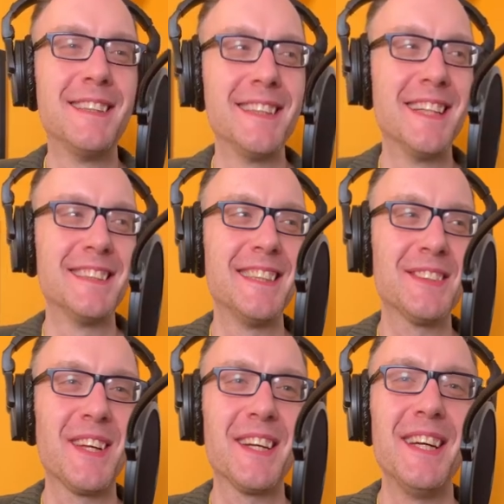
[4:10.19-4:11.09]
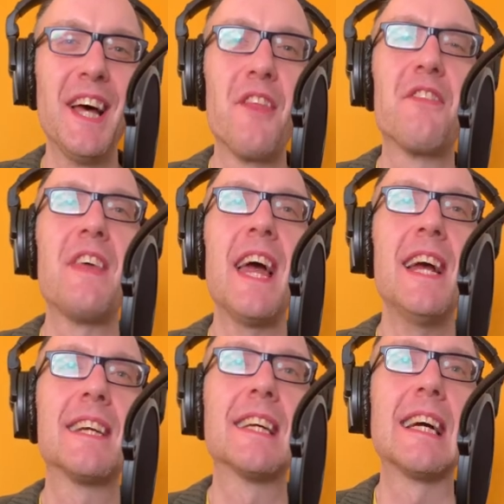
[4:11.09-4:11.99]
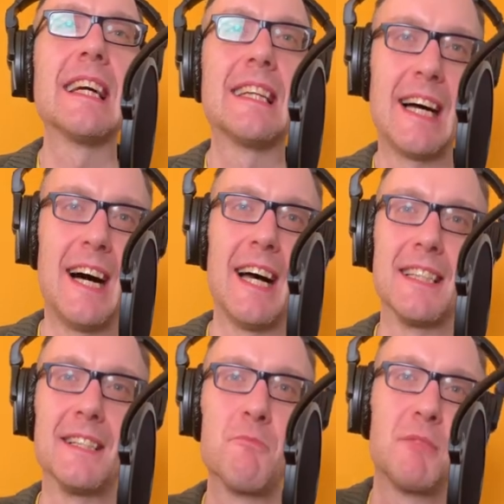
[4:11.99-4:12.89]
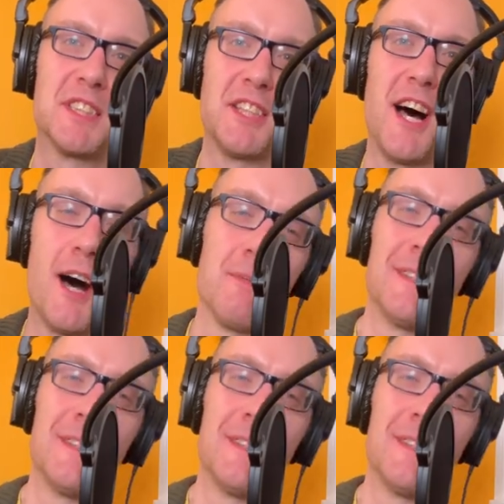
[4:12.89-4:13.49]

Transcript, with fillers: It's just like... Thank God. Stop.